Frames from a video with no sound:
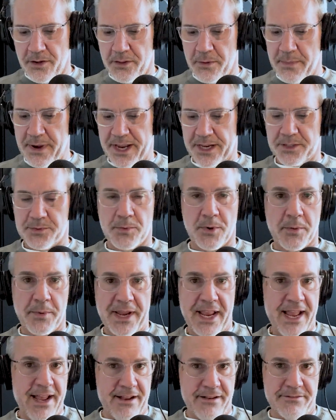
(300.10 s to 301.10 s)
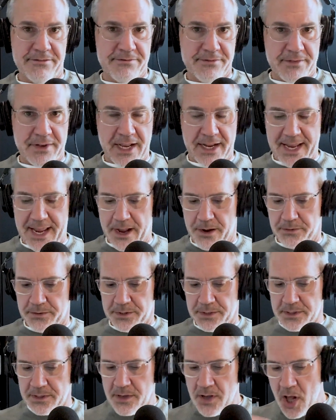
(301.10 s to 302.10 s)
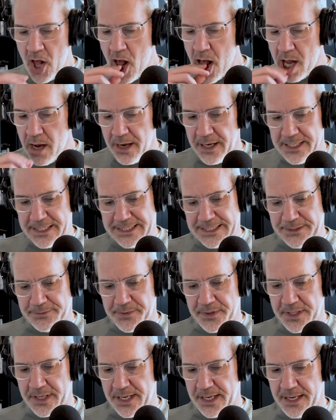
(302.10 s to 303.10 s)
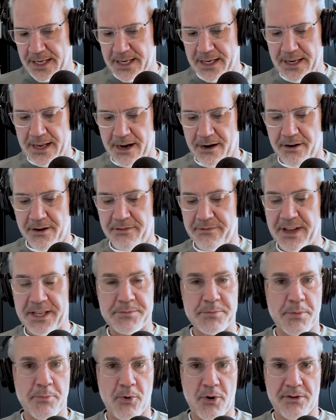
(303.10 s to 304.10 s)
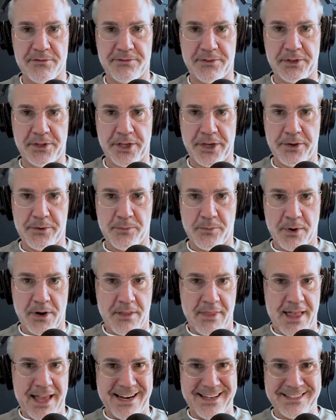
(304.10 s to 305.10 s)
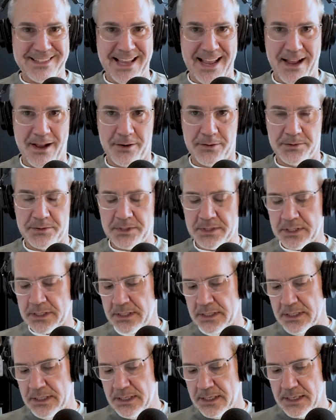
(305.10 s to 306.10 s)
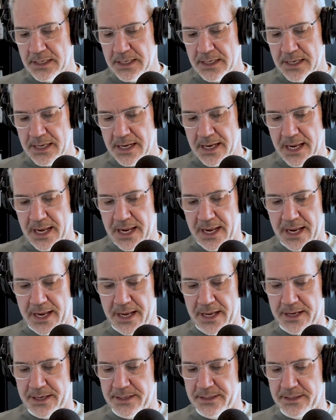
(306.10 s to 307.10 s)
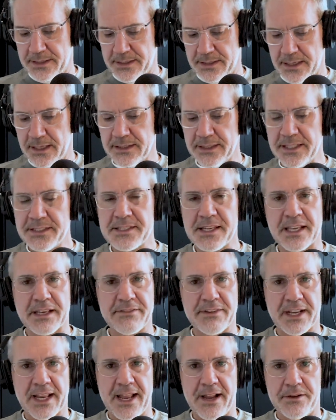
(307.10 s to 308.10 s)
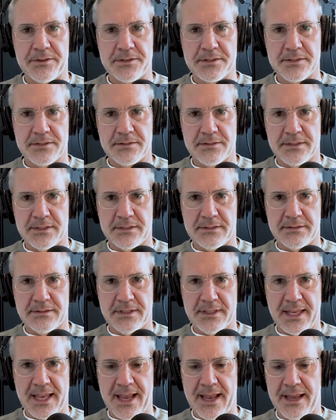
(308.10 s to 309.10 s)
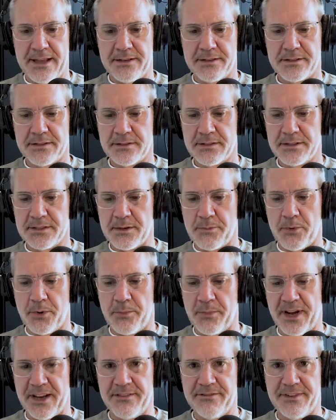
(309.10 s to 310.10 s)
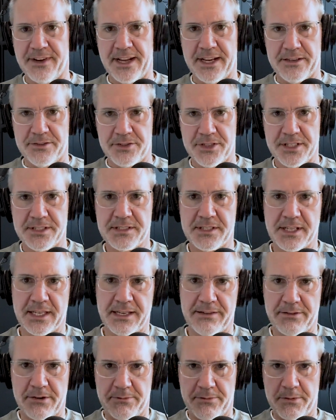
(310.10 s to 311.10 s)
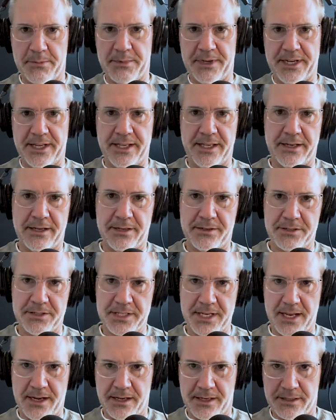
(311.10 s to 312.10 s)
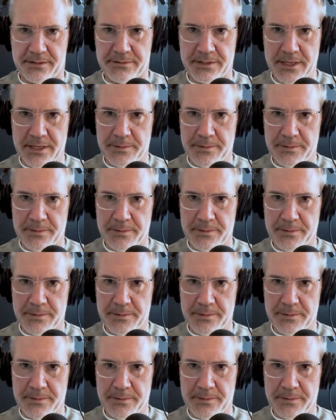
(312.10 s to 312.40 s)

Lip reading: the banks where we have accounts, our investment portfolio, where that is housed, and a listing of accounts that someone might find, just to give everybody an understanding of,